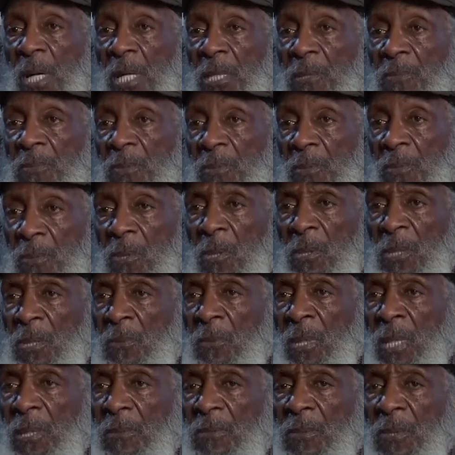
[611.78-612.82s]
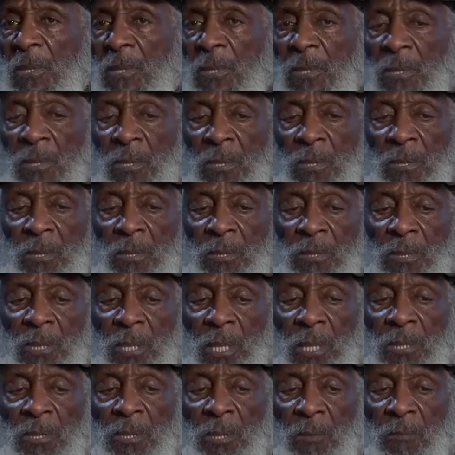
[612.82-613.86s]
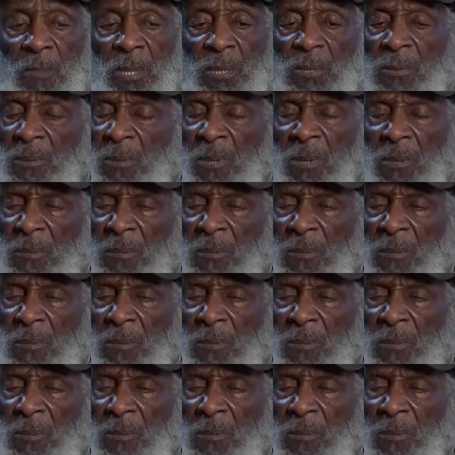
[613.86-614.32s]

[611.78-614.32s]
wife. Call your wife. She got something. I said,